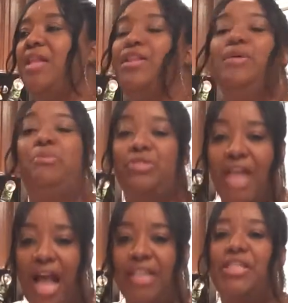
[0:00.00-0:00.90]
the
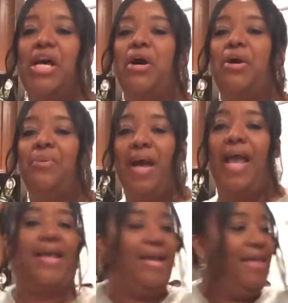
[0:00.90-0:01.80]
bougetto
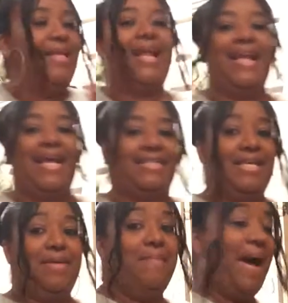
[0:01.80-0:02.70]
way that I like to
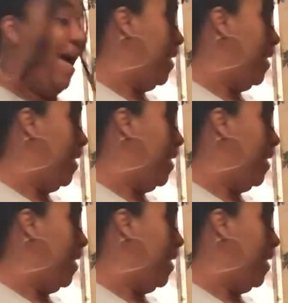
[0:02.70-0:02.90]
eat mine.